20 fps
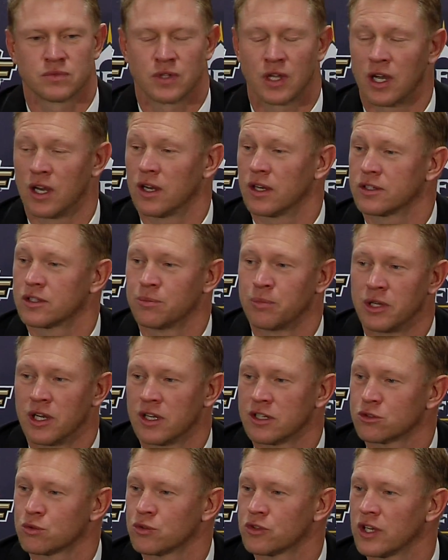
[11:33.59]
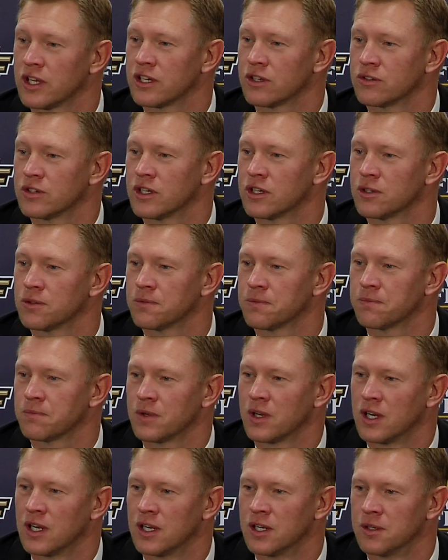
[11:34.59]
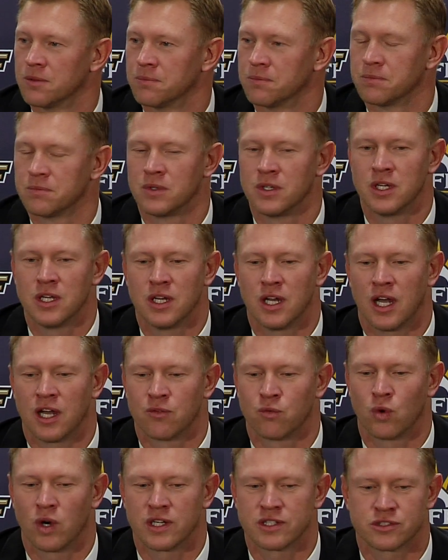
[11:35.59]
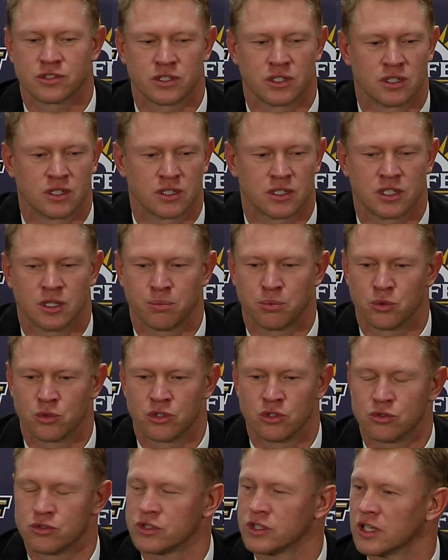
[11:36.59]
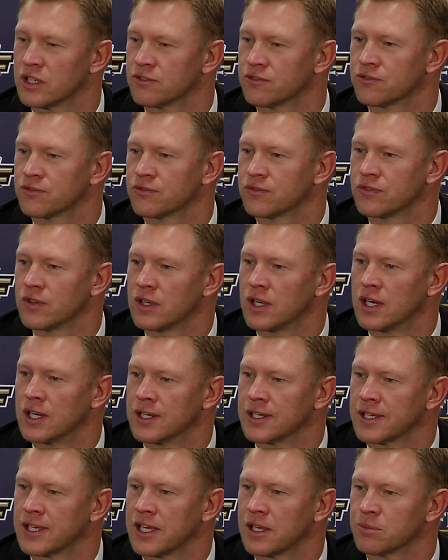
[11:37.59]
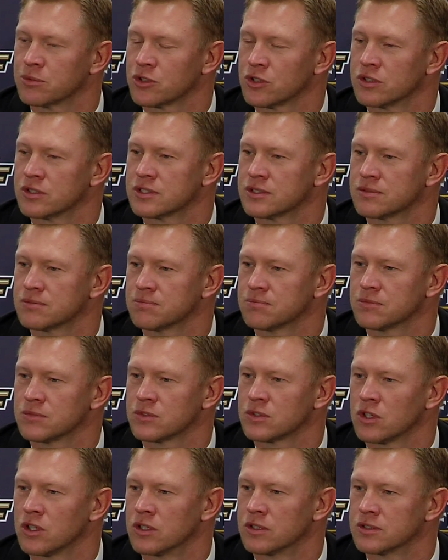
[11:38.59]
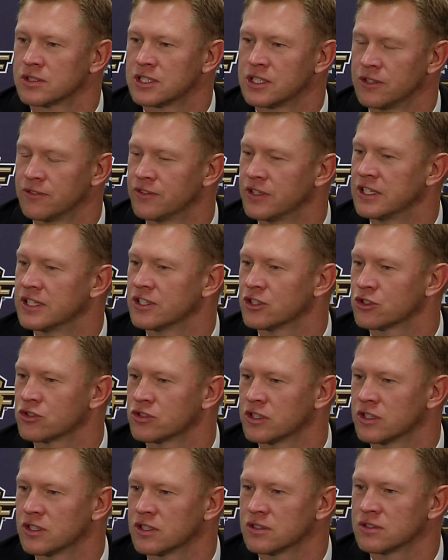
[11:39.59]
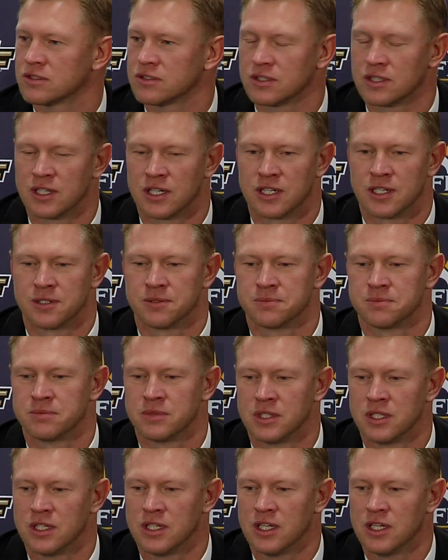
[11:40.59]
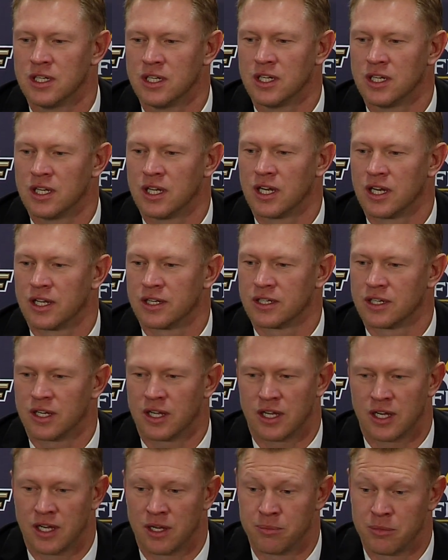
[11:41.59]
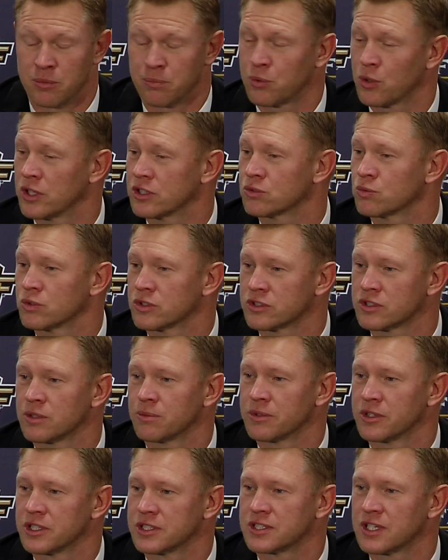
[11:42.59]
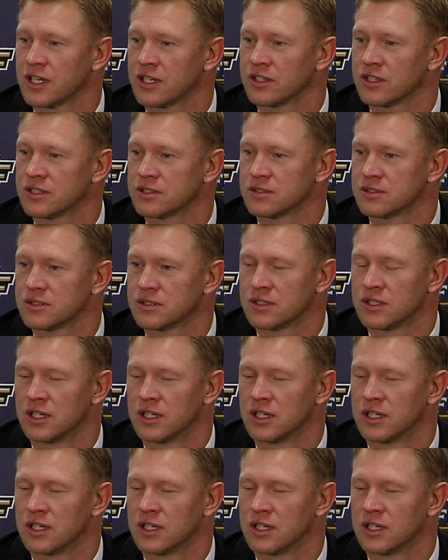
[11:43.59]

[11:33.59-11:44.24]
To be honest with you, I don't know. I've watched a couple UCF games on TV this year. I'm impressed with some of the talent.